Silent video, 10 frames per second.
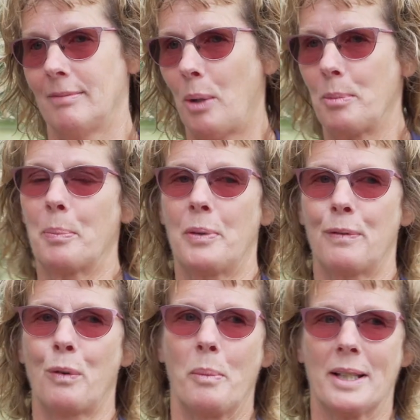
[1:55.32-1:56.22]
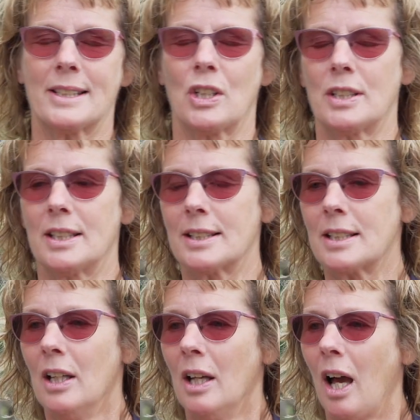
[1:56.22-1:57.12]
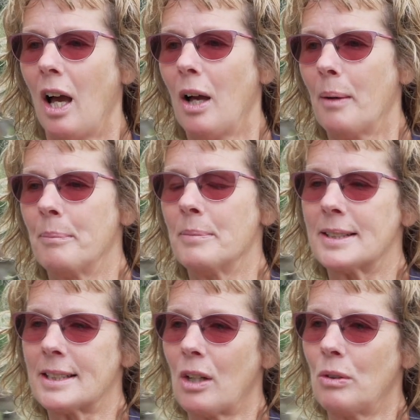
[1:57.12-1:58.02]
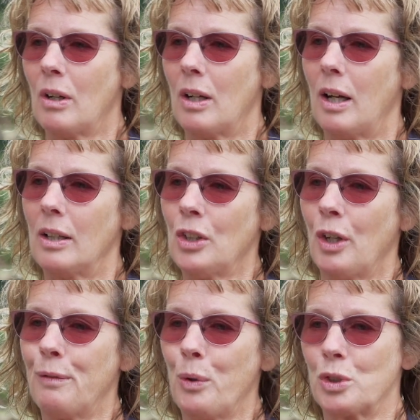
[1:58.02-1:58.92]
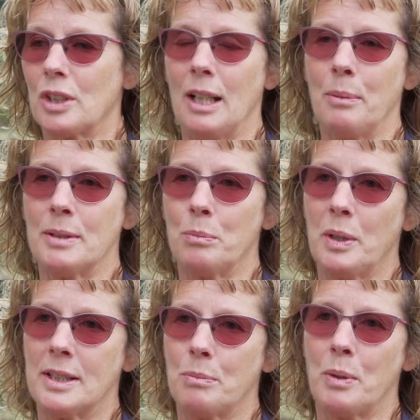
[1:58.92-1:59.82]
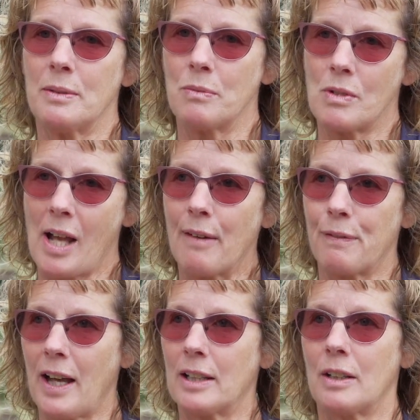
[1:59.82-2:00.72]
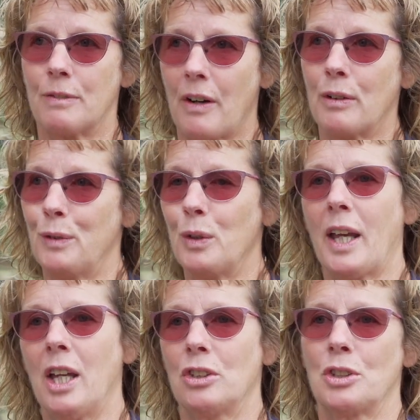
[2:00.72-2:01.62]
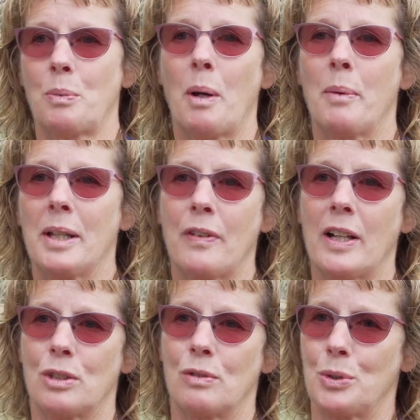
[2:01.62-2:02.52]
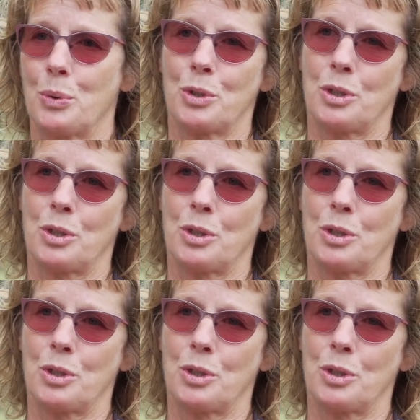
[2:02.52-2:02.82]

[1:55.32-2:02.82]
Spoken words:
homeopathy for mastitis. So, you know, fortunately, we have had very few occasions when we've had to resort